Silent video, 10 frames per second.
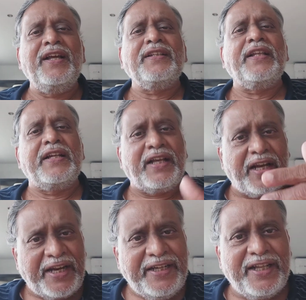Then
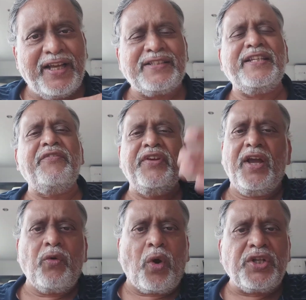grinder. See, we
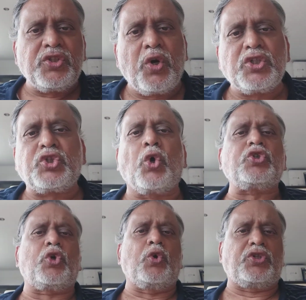have what is known as
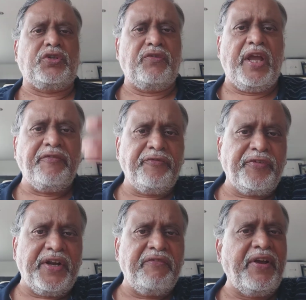source codes.
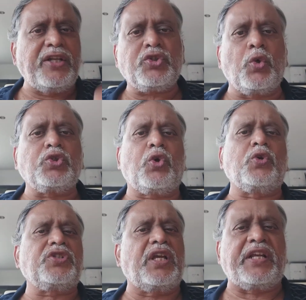Everywhere source
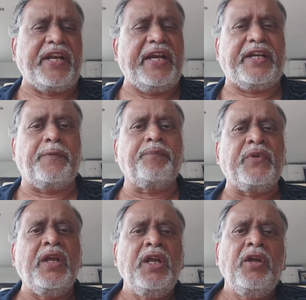codes are created.
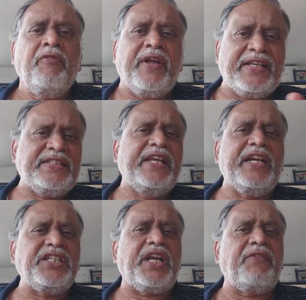Whereas in
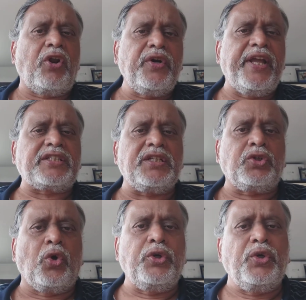English, I have already
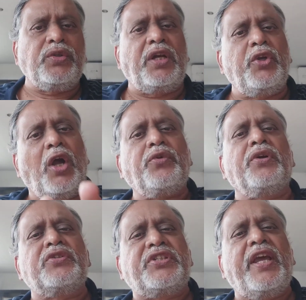told you that you have
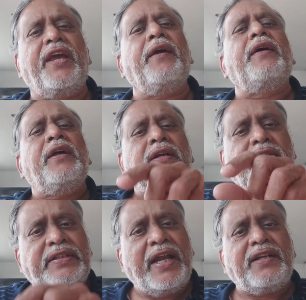to say
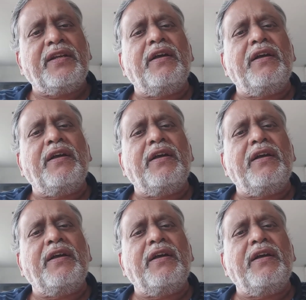that